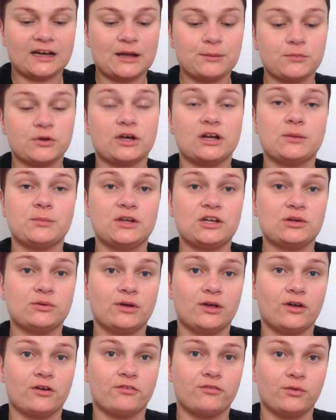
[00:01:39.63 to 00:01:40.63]
I'm going to be
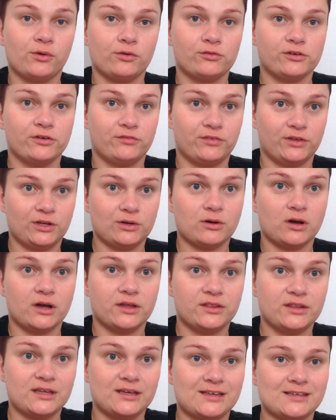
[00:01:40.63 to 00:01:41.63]
doing a full review
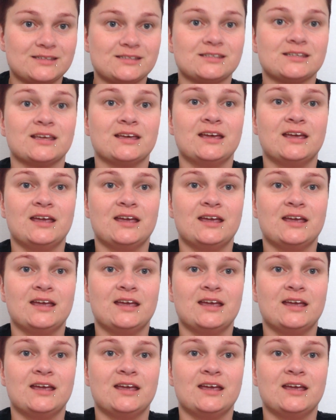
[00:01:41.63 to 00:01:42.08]
on this